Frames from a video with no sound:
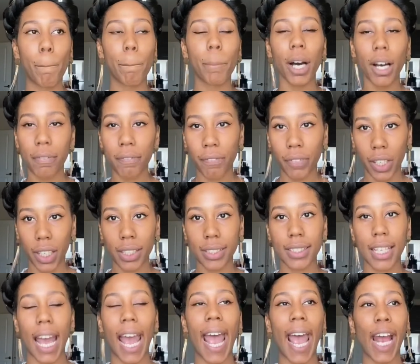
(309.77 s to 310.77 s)
Buffett
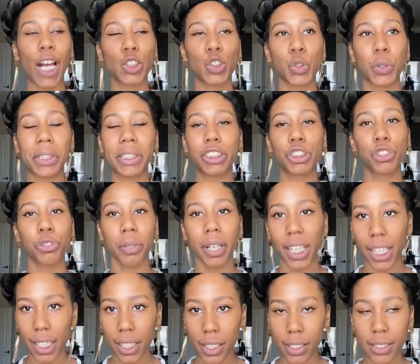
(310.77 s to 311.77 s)
actually
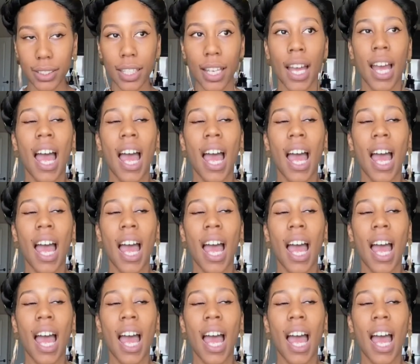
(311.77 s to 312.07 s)
trades.